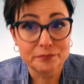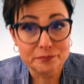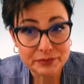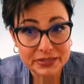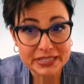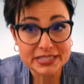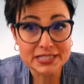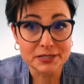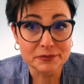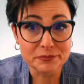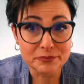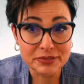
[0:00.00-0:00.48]

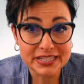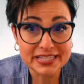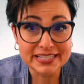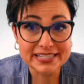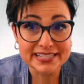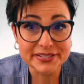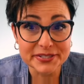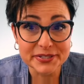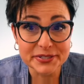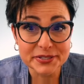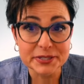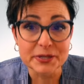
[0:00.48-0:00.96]
bits and
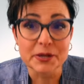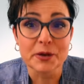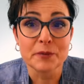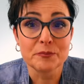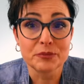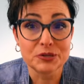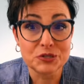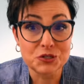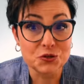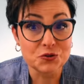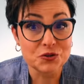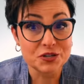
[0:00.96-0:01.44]
pieces,
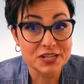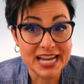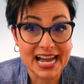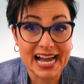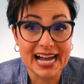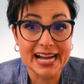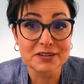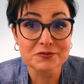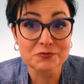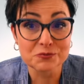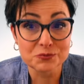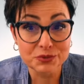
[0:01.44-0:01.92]
but you're
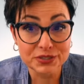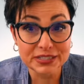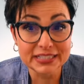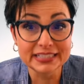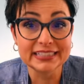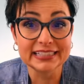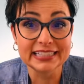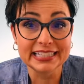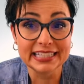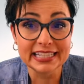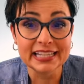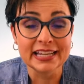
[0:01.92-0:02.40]
not
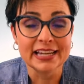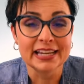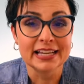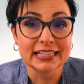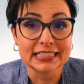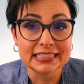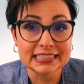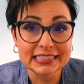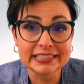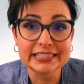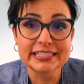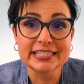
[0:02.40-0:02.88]
really
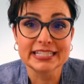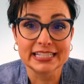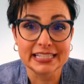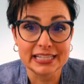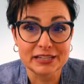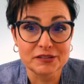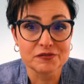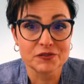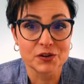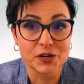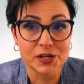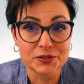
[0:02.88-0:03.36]

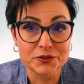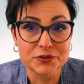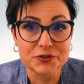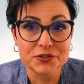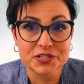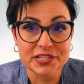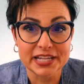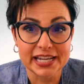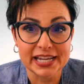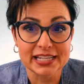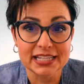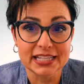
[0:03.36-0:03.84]
listening for
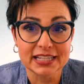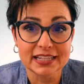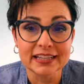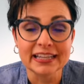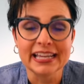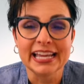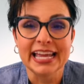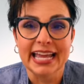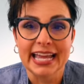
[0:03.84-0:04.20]
understanding.